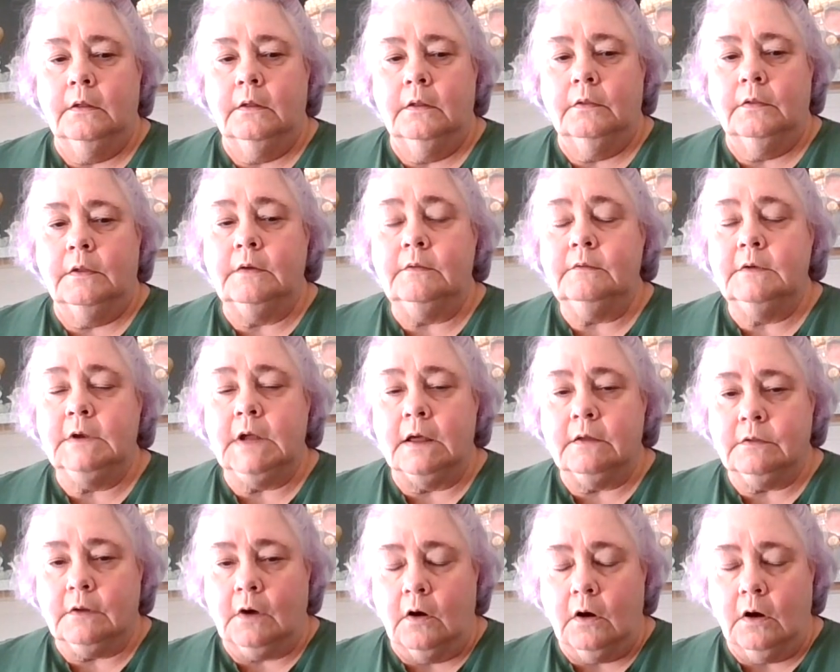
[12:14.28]
This
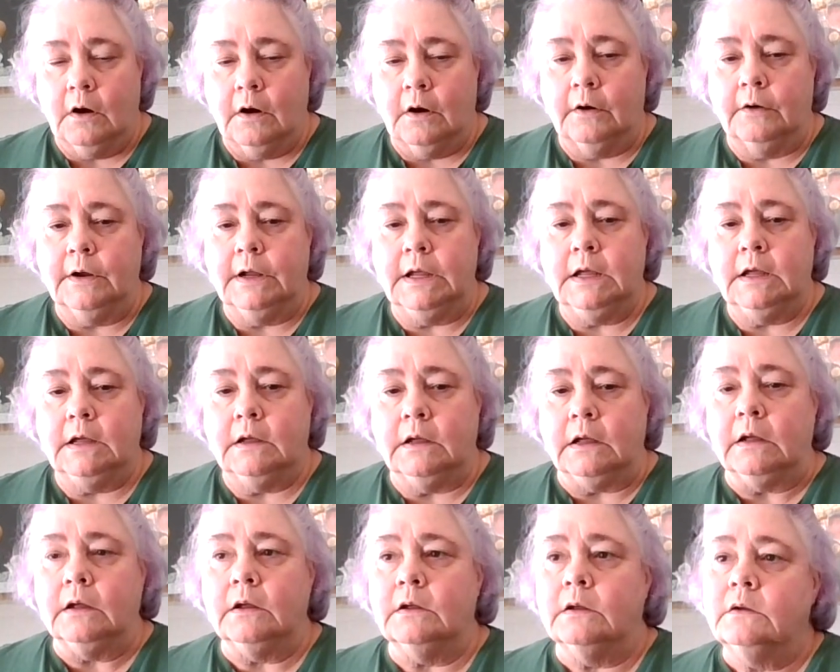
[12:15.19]
Death card
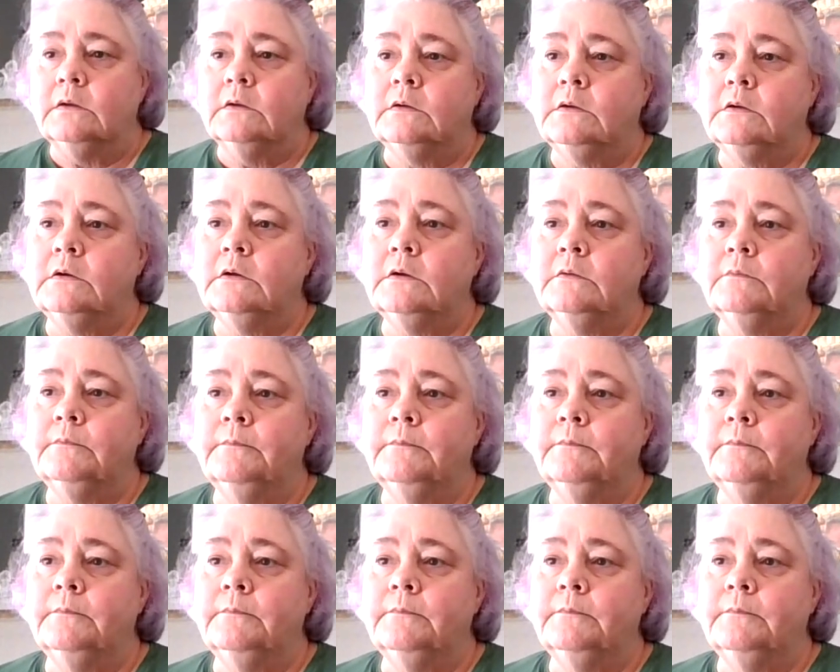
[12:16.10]
is